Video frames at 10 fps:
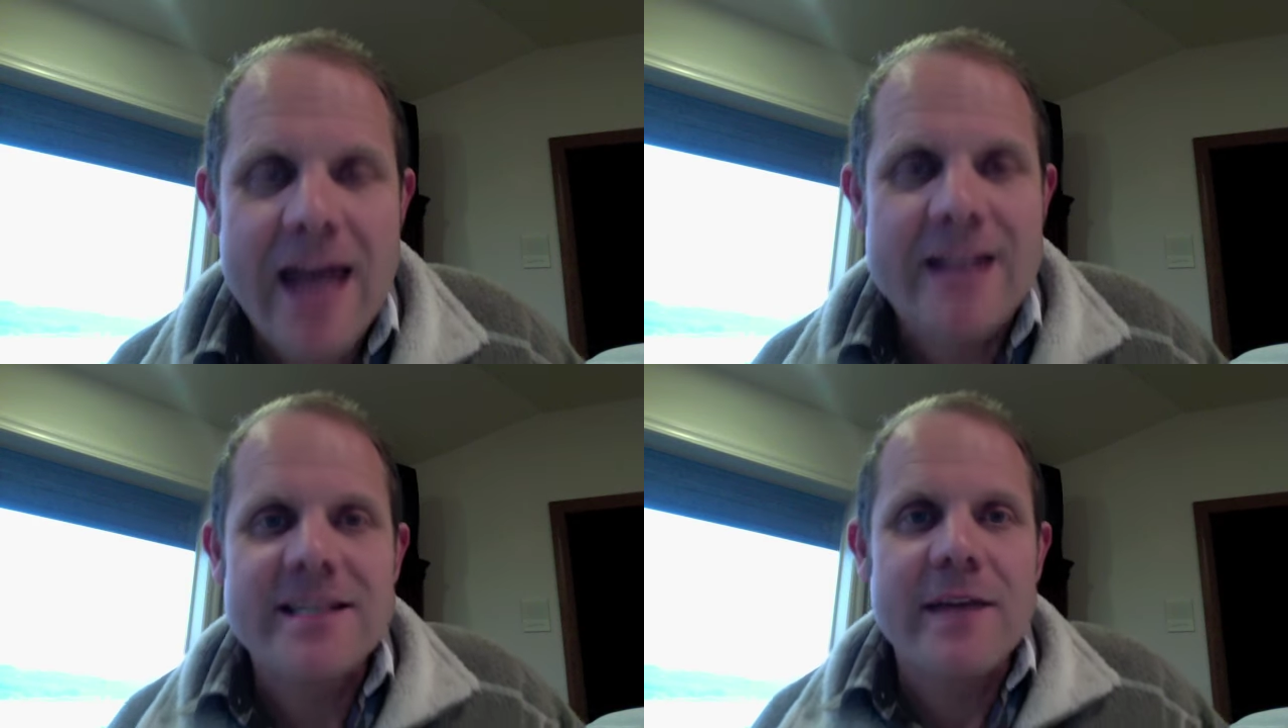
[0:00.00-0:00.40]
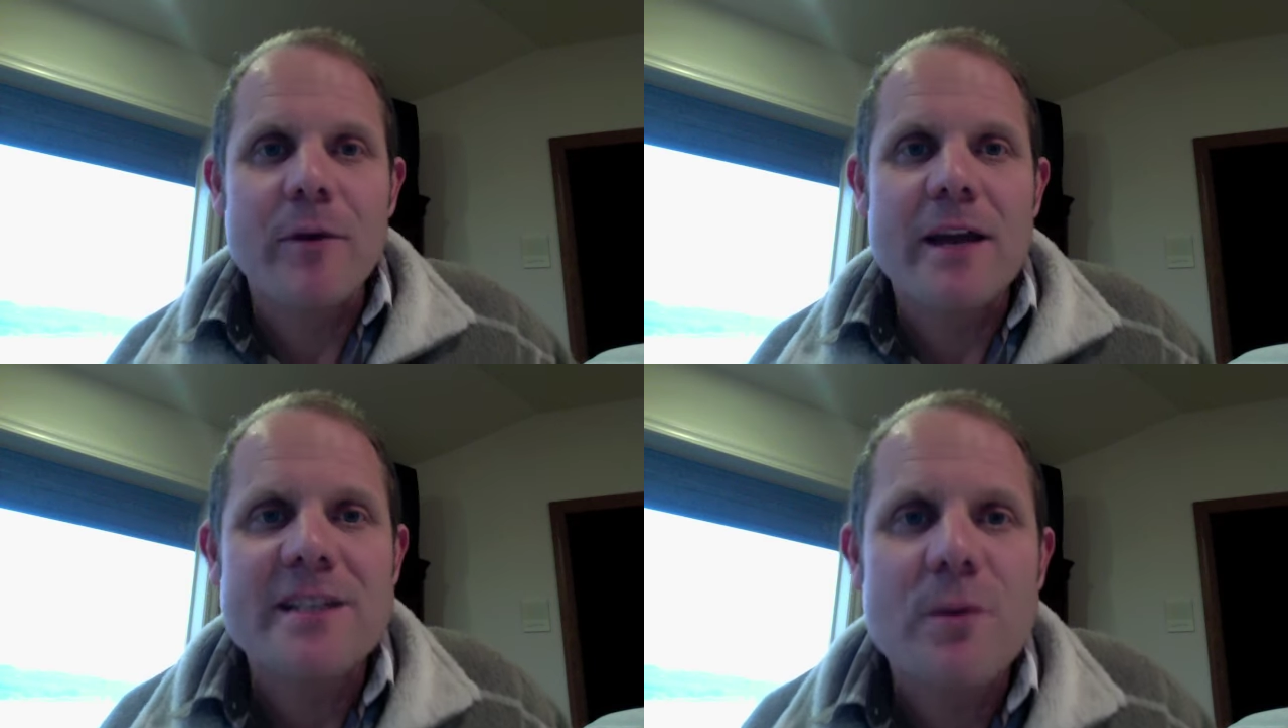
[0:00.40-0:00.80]
And
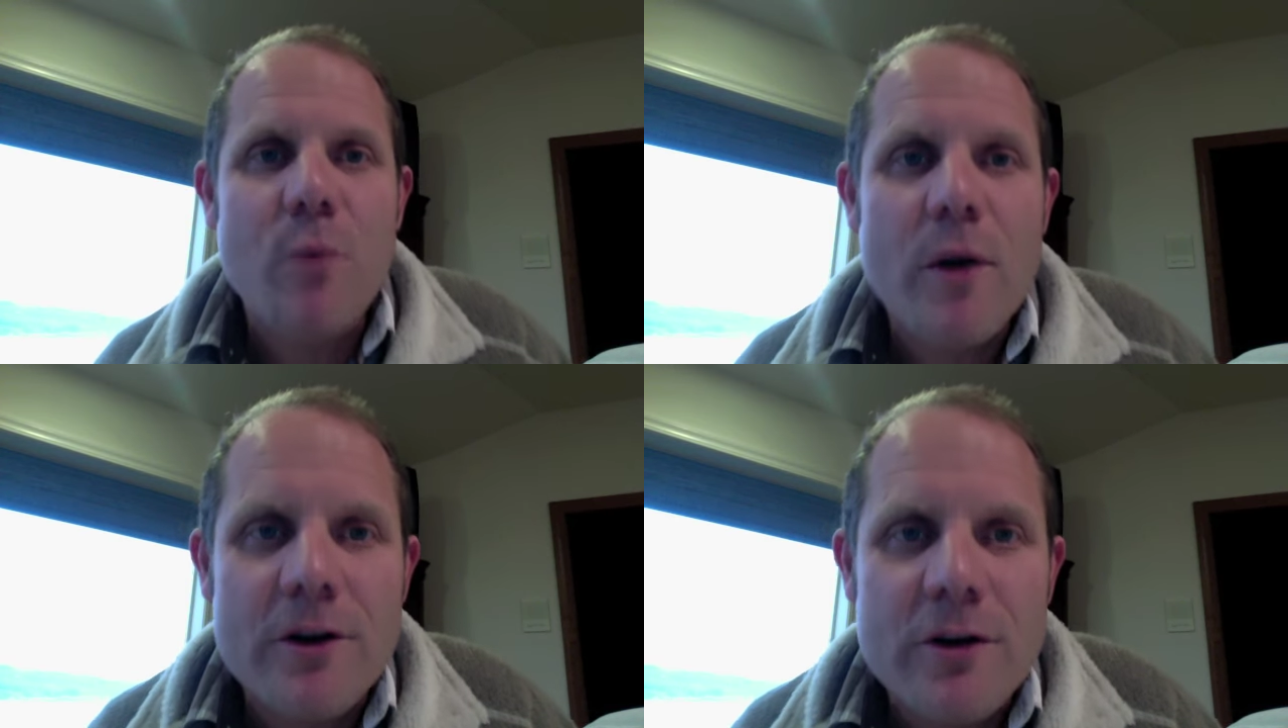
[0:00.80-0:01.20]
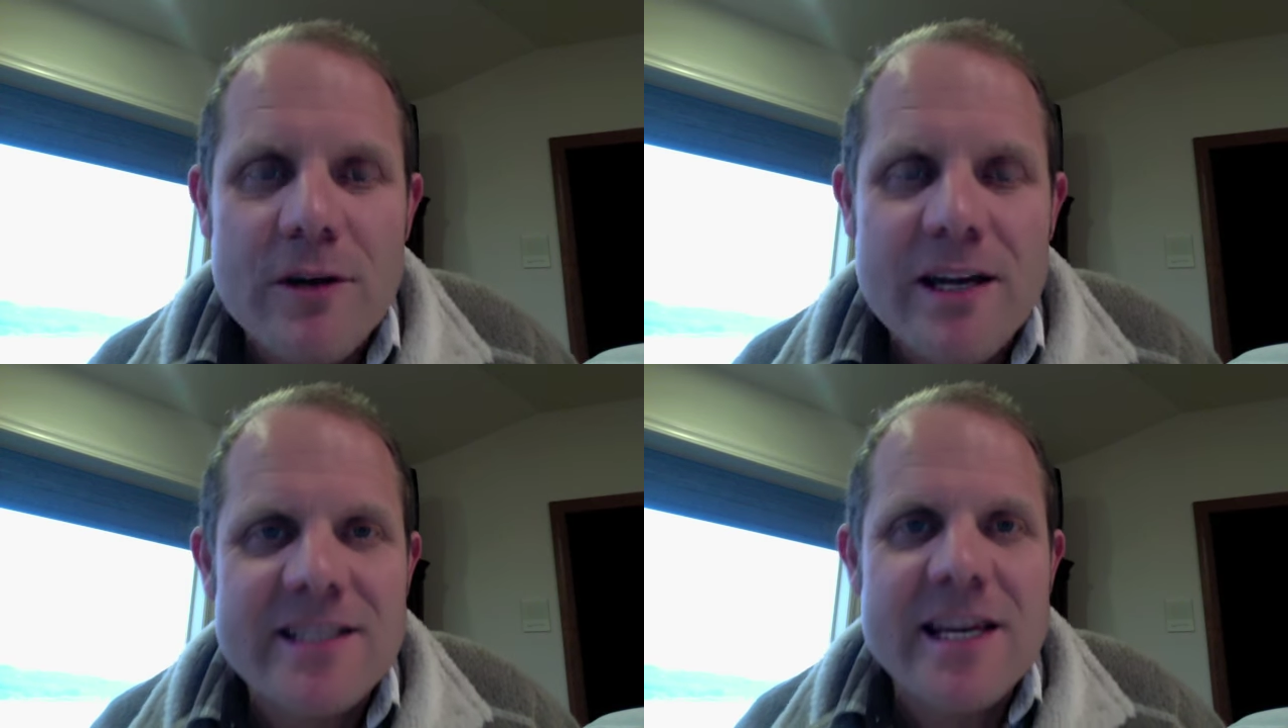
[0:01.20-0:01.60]
instead of molesting one or
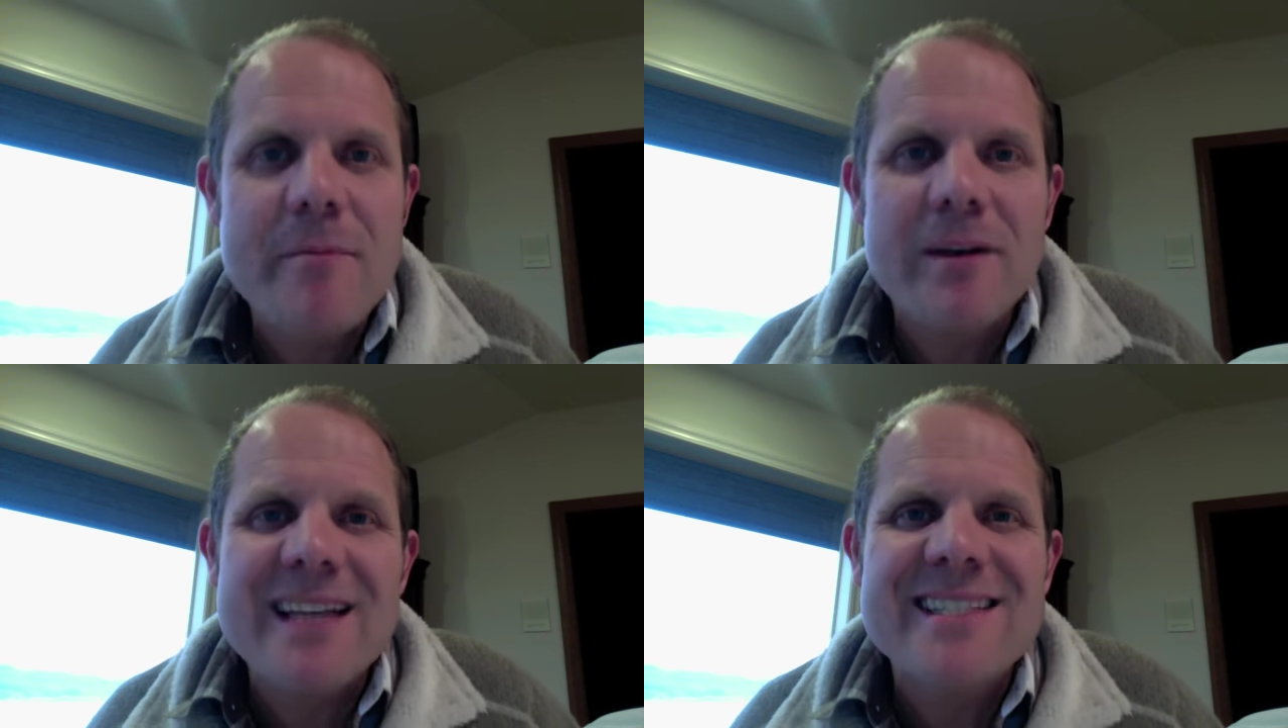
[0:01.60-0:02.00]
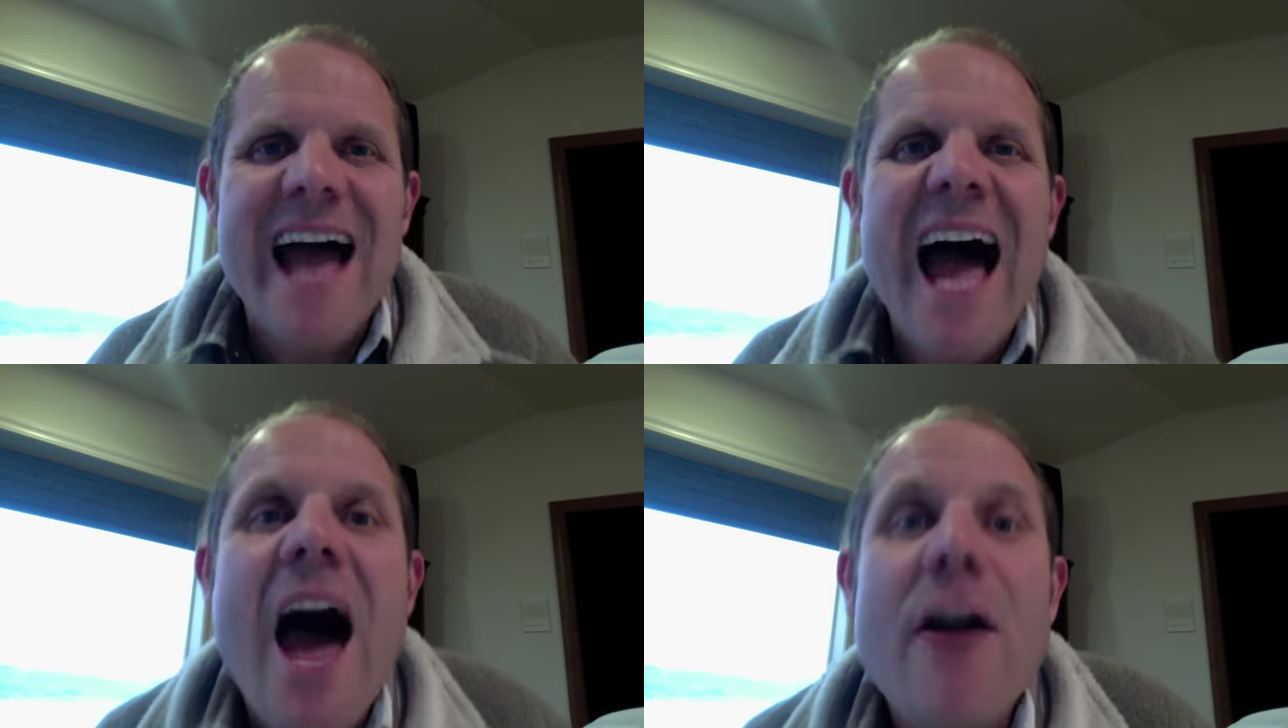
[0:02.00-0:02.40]
two kids, he
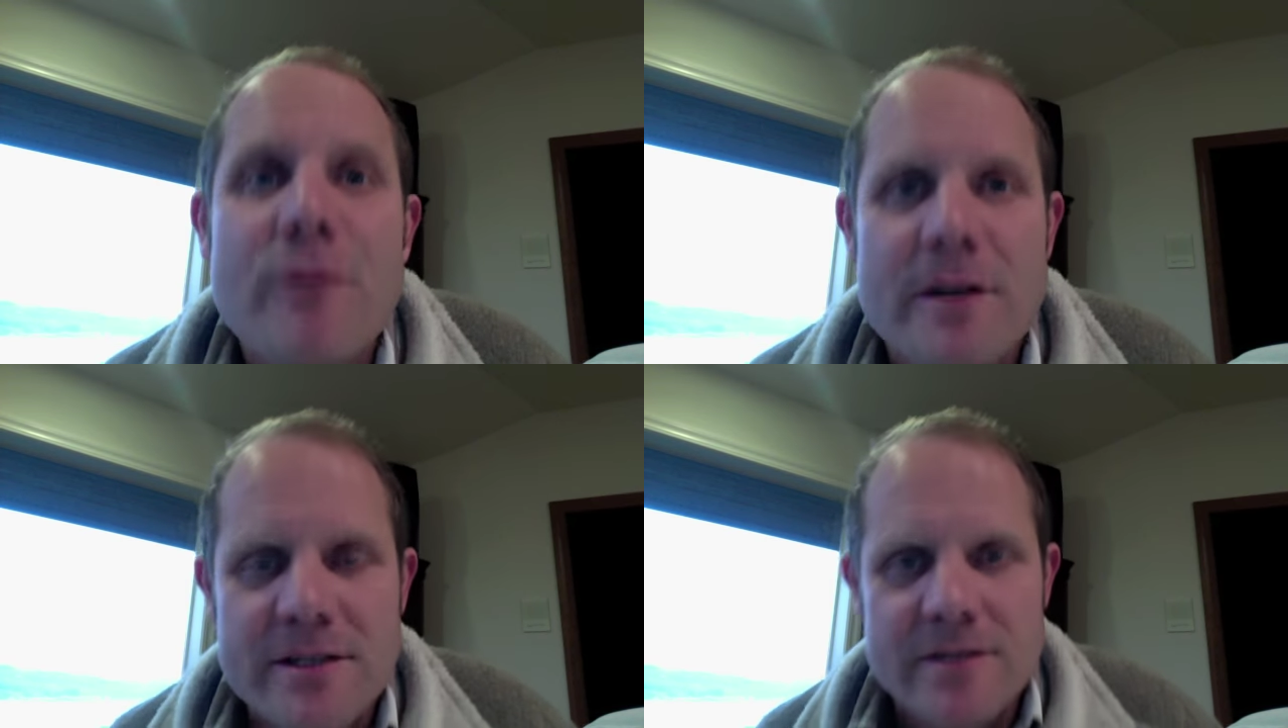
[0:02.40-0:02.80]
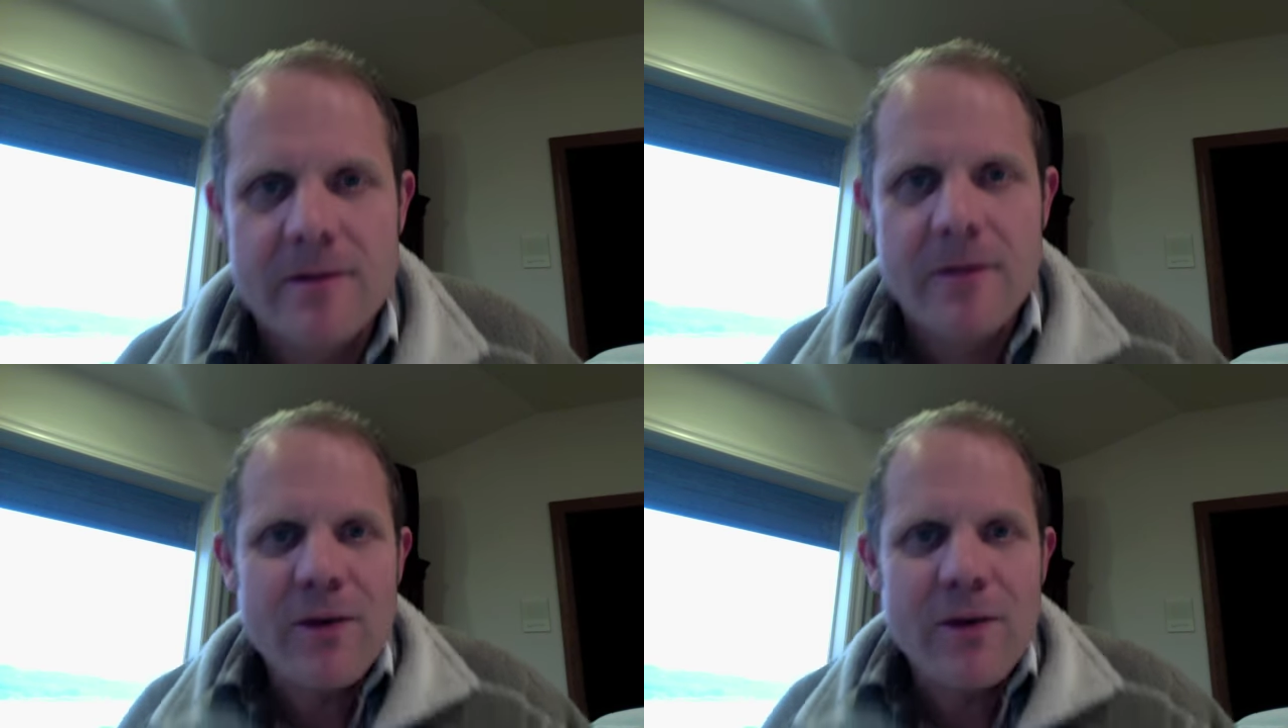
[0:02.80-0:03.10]
molested hundreds.